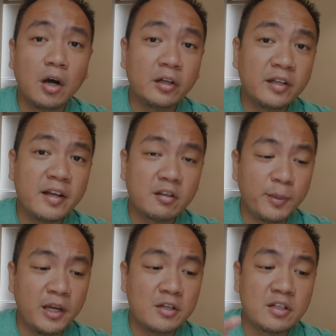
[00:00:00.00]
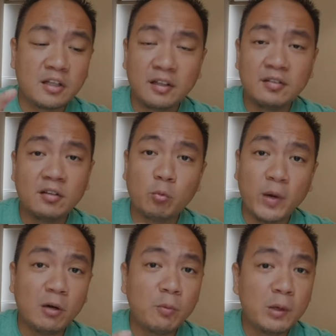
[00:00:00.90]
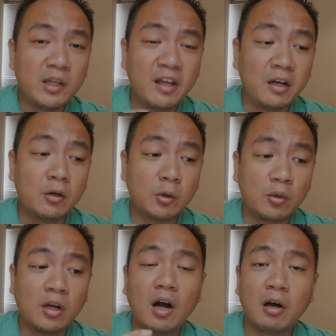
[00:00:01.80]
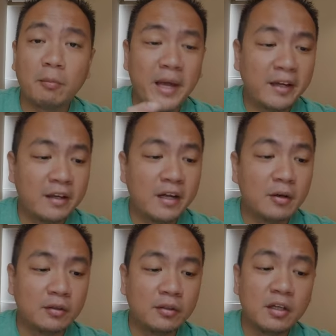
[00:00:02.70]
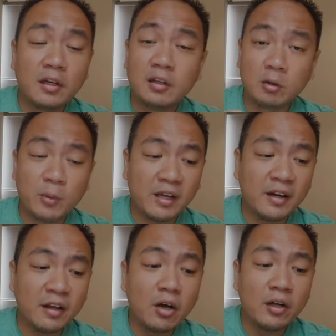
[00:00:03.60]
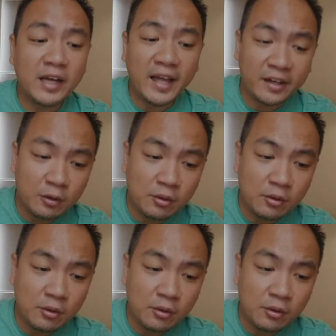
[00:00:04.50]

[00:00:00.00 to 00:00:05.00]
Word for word: On the next page, this is where we will enroll our bank account, so we click on Add